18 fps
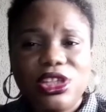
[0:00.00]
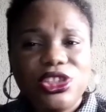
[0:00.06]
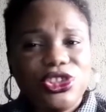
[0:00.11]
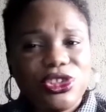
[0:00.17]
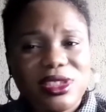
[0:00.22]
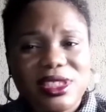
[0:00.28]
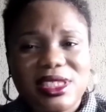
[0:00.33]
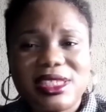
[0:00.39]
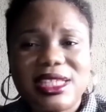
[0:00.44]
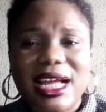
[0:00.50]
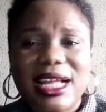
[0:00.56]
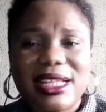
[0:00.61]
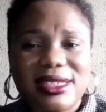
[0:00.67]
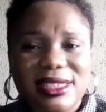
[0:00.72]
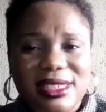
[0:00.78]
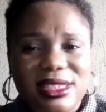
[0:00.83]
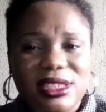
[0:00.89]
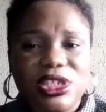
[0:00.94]
just
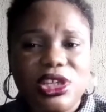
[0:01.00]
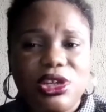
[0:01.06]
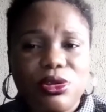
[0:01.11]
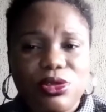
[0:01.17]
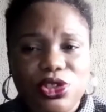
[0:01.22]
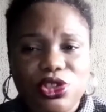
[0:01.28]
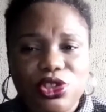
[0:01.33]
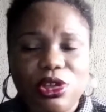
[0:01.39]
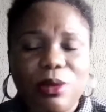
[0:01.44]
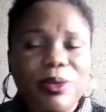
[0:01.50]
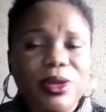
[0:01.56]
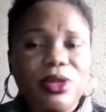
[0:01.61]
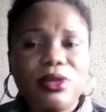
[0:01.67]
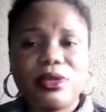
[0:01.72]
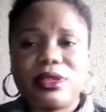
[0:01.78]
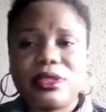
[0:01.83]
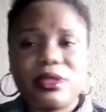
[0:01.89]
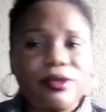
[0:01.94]
start stopping
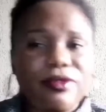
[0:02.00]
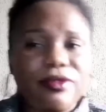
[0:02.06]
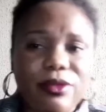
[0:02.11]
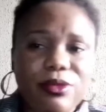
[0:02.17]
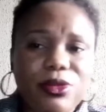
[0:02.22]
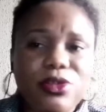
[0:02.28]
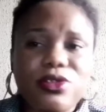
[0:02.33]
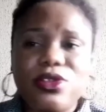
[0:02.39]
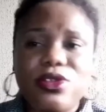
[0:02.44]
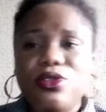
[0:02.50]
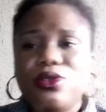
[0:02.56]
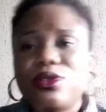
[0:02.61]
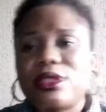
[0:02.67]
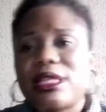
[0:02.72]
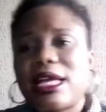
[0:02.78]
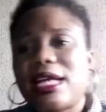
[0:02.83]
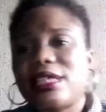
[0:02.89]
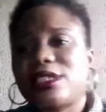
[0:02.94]
yourself from using
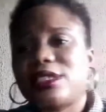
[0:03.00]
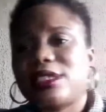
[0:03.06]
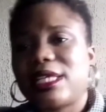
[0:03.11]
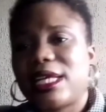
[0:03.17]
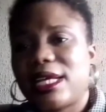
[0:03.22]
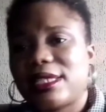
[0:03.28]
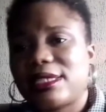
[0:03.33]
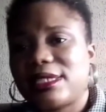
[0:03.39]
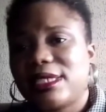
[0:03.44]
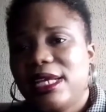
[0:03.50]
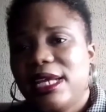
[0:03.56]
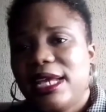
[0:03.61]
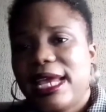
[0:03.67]
those hashtags.